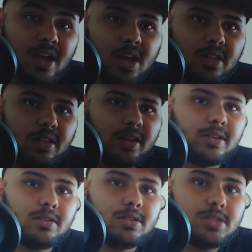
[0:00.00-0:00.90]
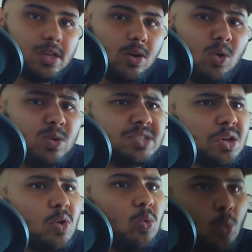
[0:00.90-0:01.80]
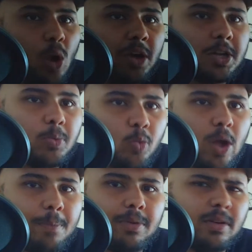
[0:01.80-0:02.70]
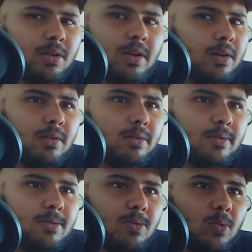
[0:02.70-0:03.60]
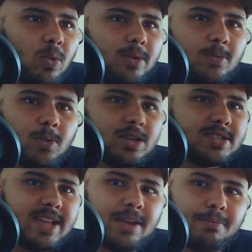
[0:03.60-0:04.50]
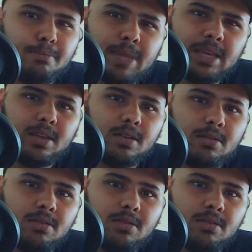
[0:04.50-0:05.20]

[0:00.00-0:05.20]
Like they say, oh, it's a quantum weapon. What does that mean?